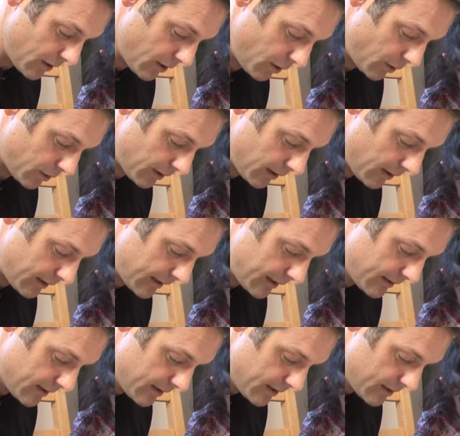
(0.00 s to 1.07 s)
online.
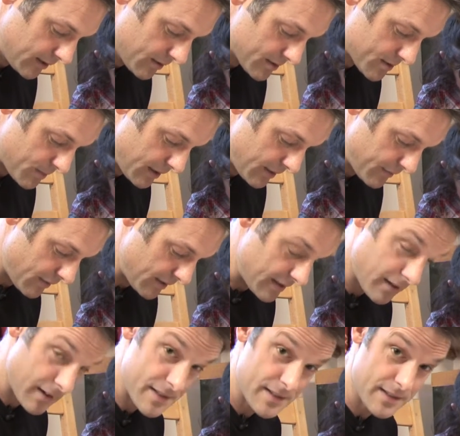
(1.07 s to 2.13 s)
You can speak very
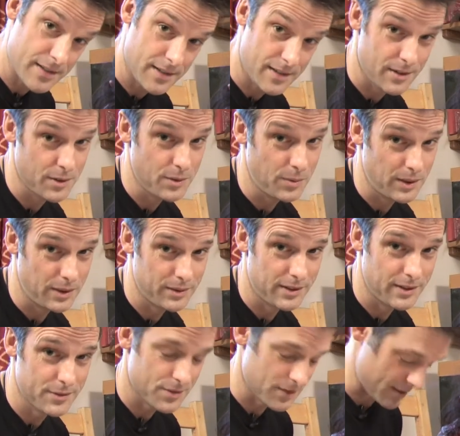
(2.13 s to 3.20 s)
nicely to your local
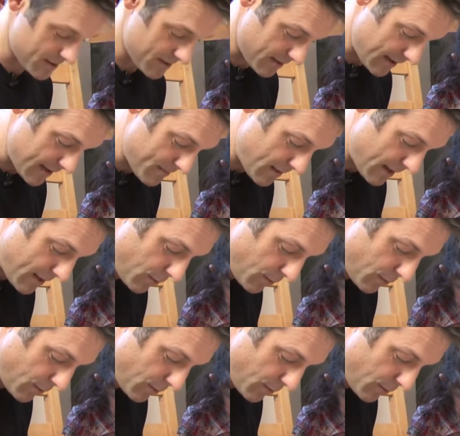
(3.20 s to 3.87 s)
wildlife trust. They may